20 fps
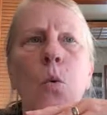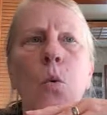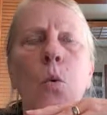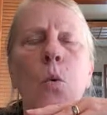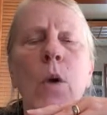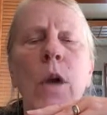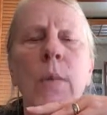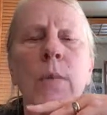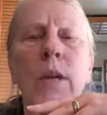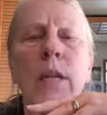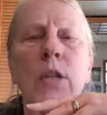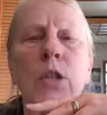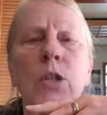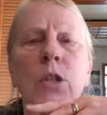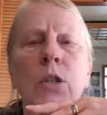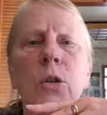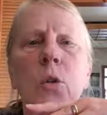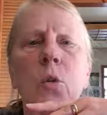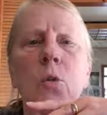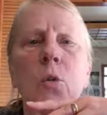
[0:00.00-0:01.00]

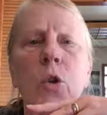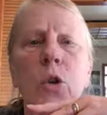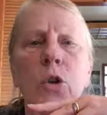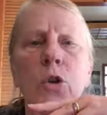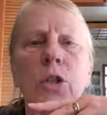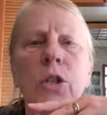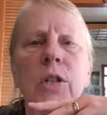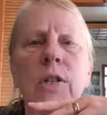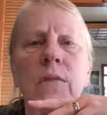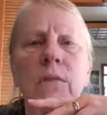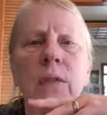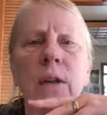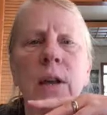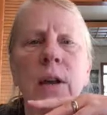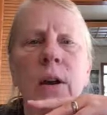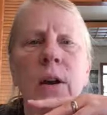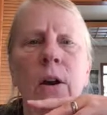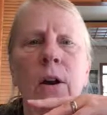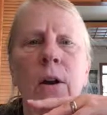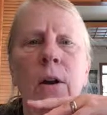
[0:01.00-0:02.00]
women's worst
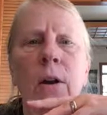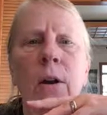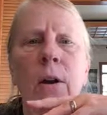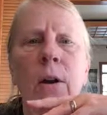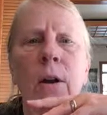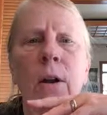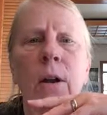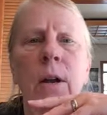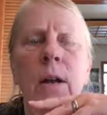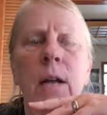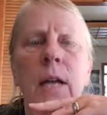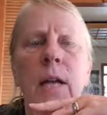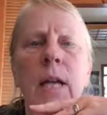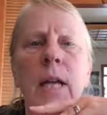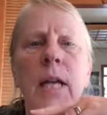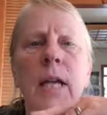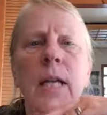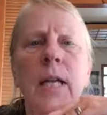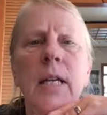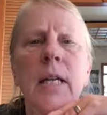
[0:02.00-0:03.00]
fear
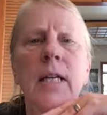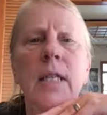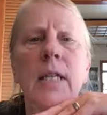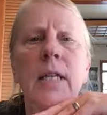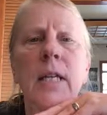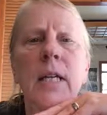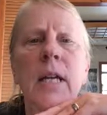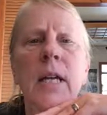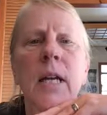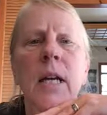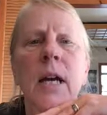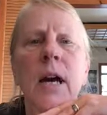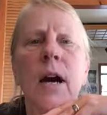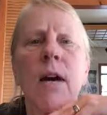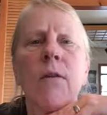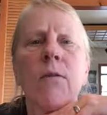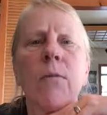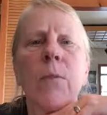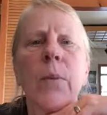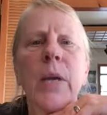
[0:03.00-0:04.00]
is
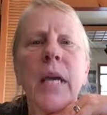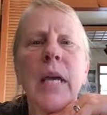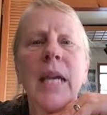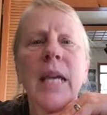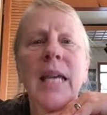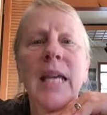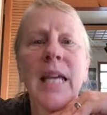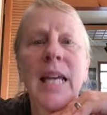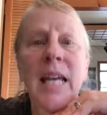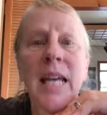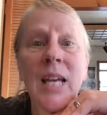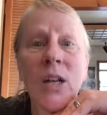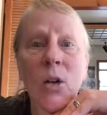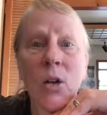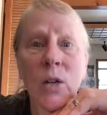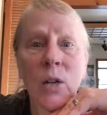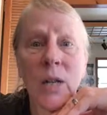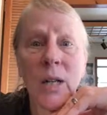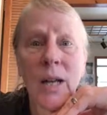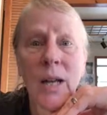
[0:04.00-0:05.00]
of being
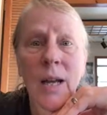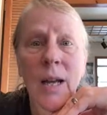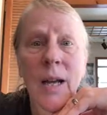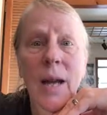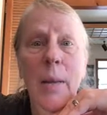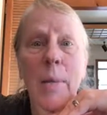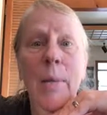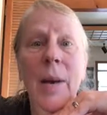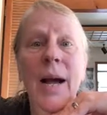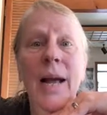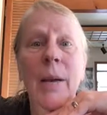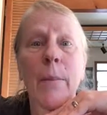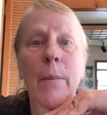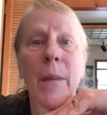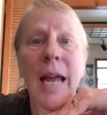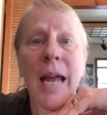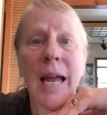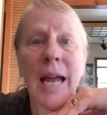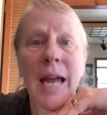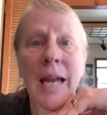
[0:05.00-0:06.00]
killed by a
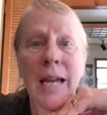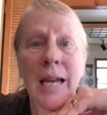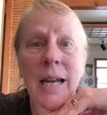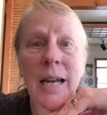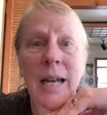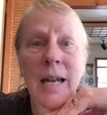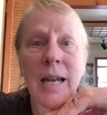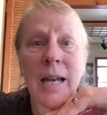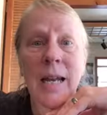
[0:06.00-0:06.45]
man.